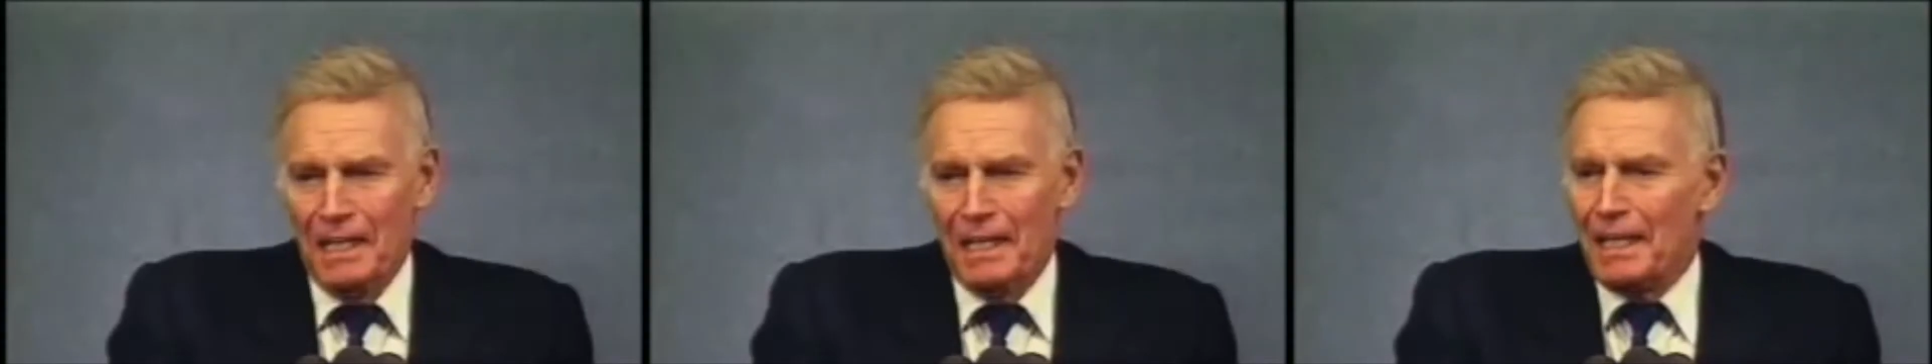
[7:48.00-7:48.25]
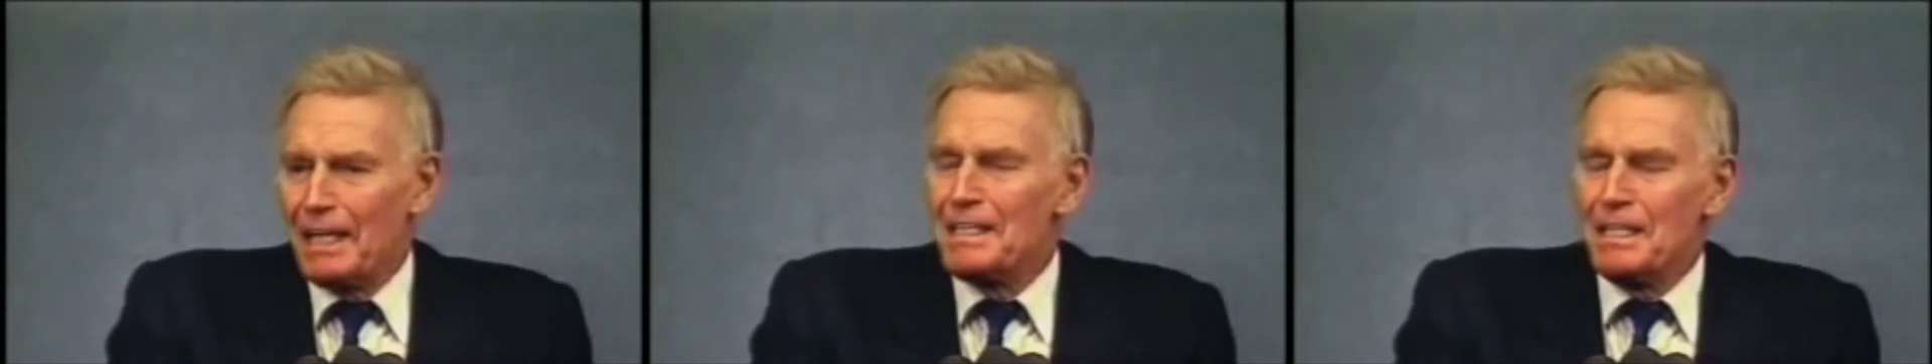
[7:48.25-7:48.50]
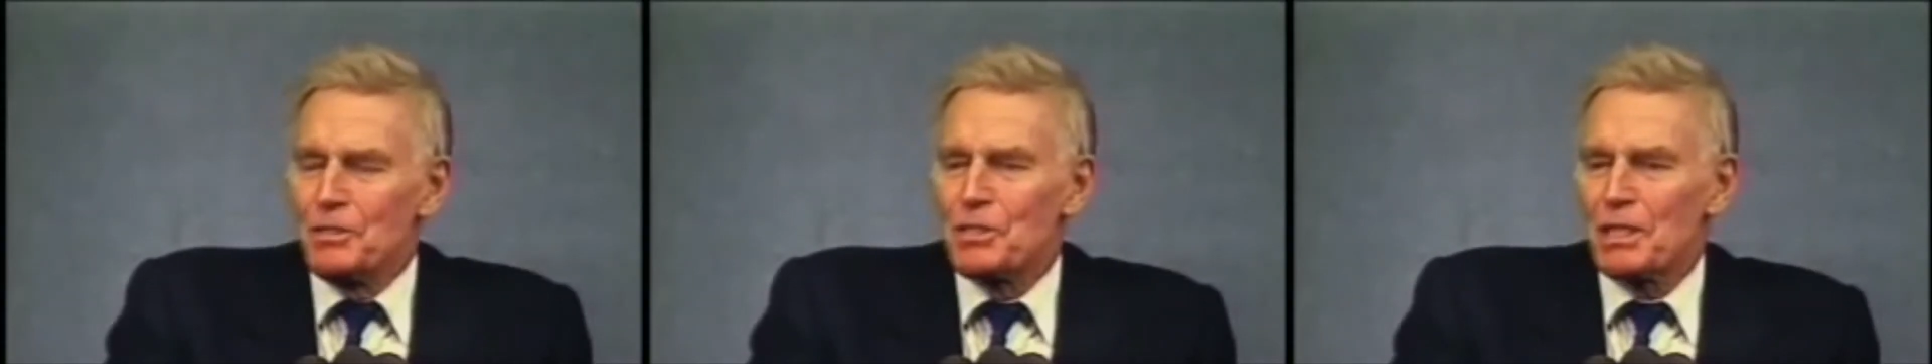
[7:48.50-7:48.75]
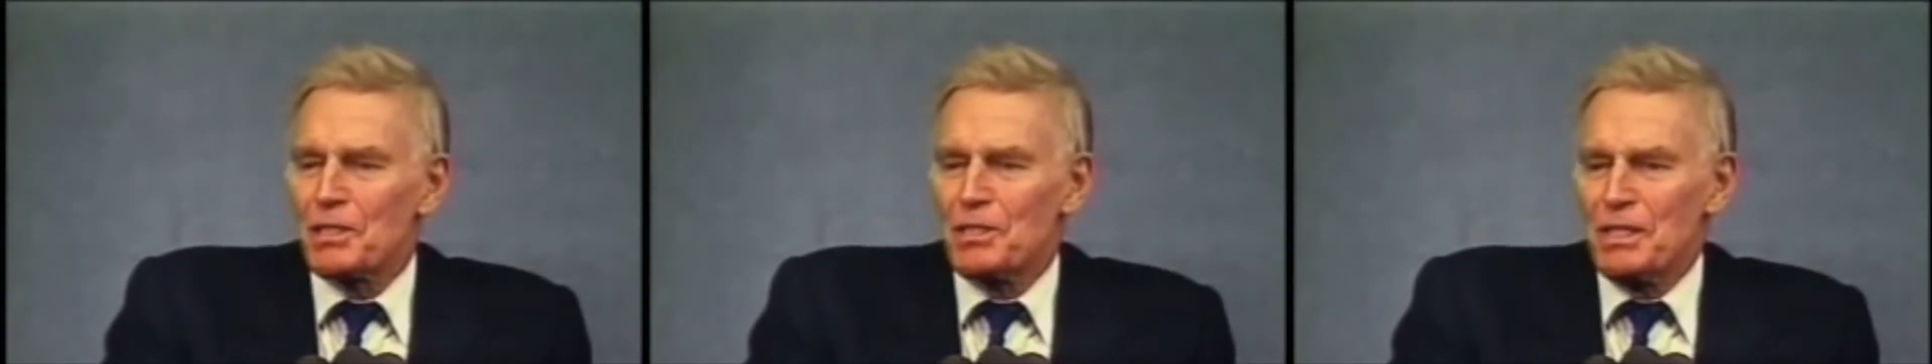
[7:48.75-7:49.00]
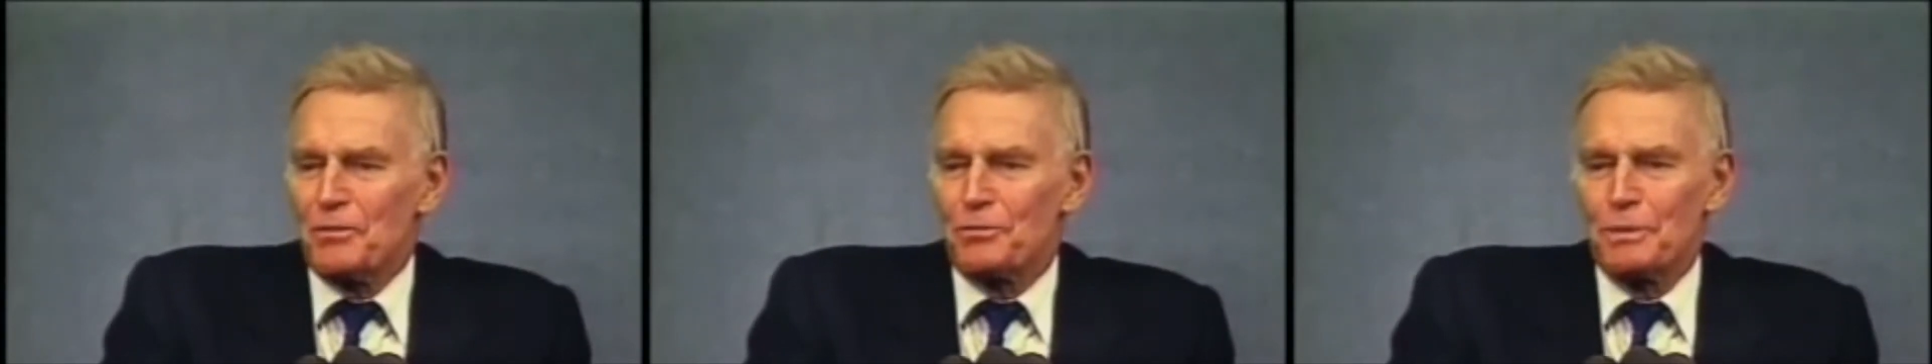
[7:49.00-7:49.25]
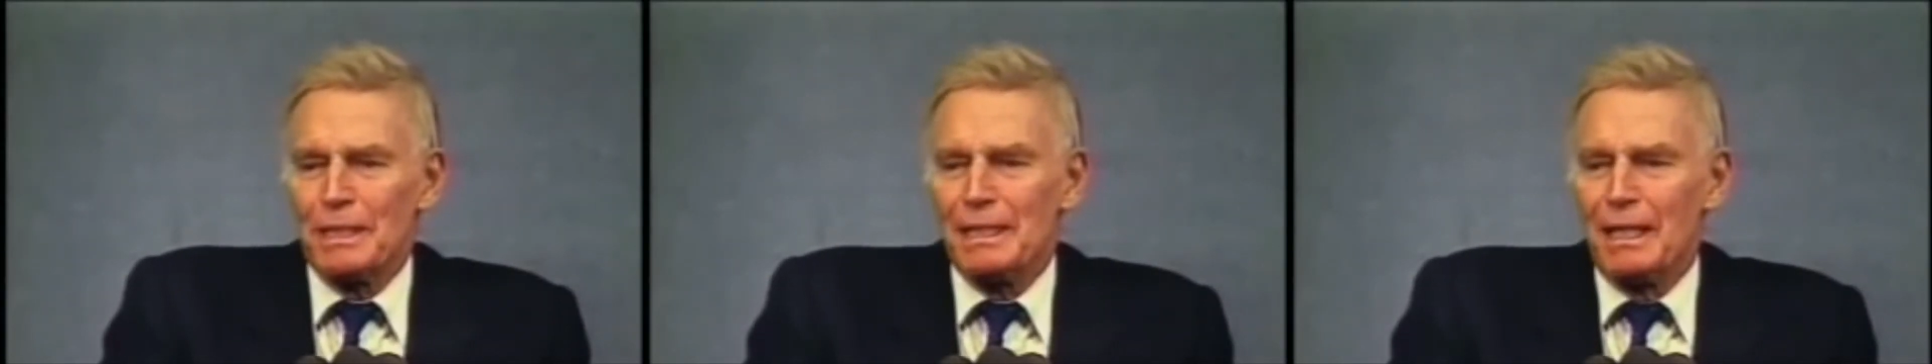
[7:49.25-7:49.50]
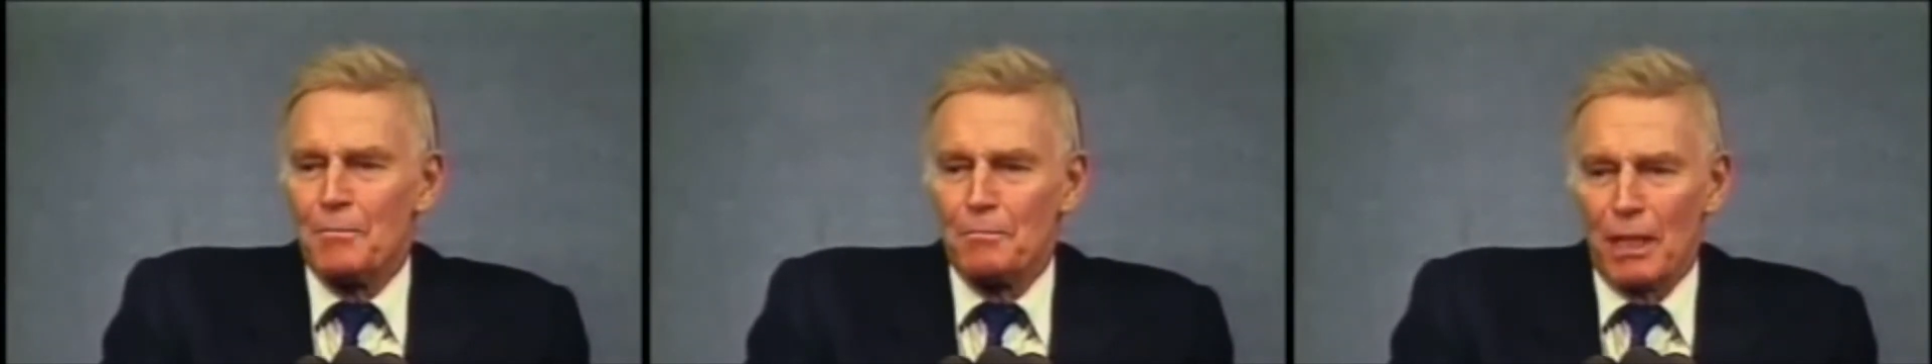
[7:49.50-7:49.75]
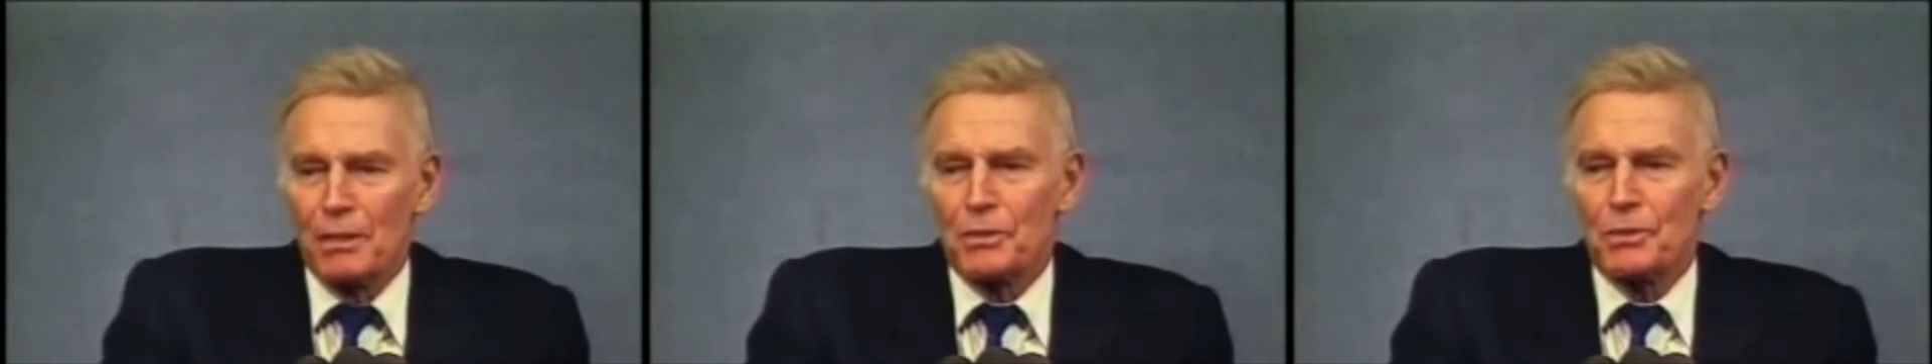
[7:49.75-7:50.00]
holds my little
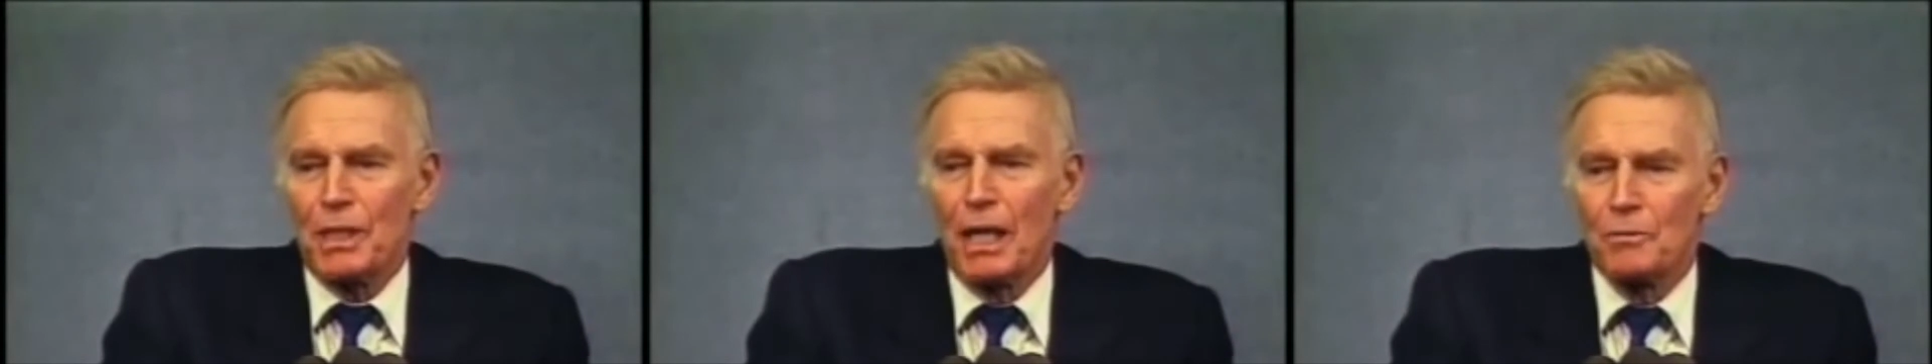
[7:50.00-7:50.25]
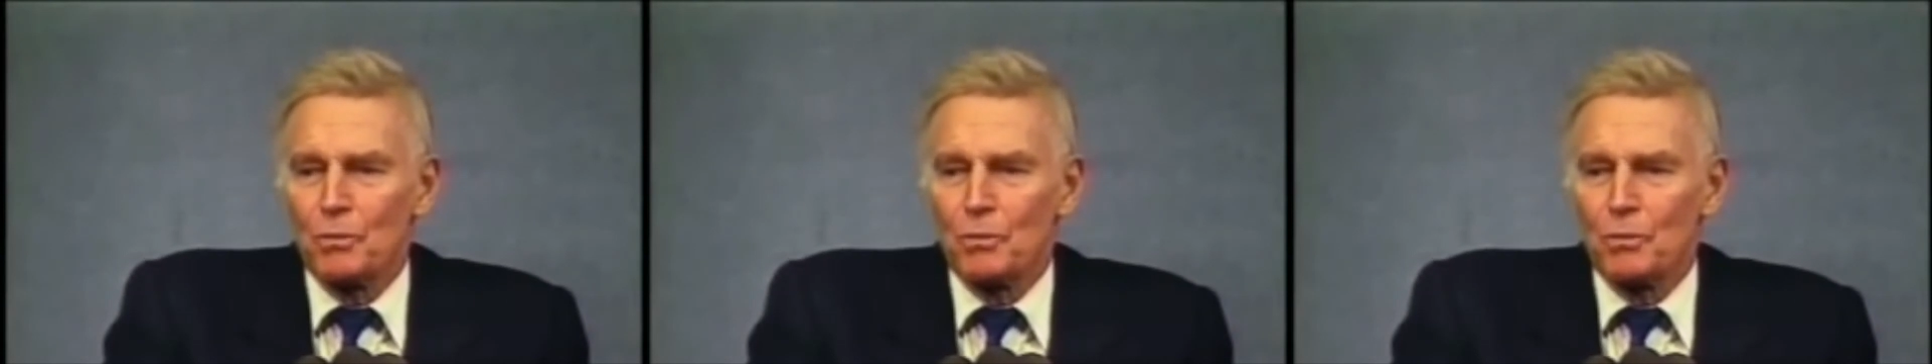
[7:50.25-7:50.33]
toupee